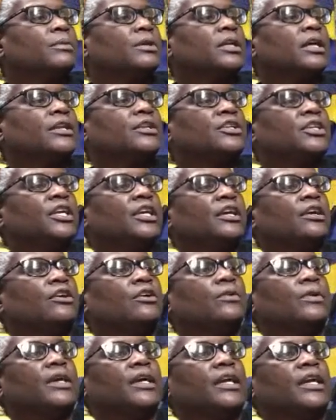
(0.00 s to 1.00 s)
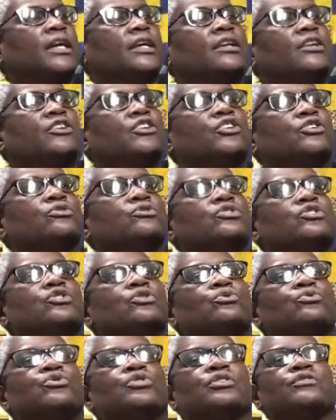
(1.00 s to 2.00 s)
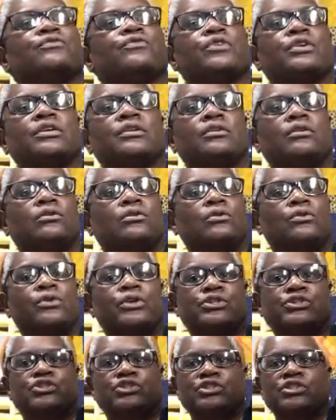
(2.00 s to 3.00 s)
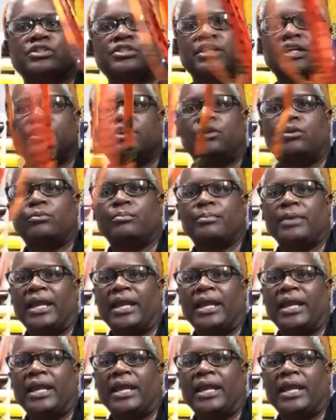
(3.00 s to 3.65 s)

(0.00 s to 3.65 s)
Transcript: but I did go ahead and use two different oranges. They don't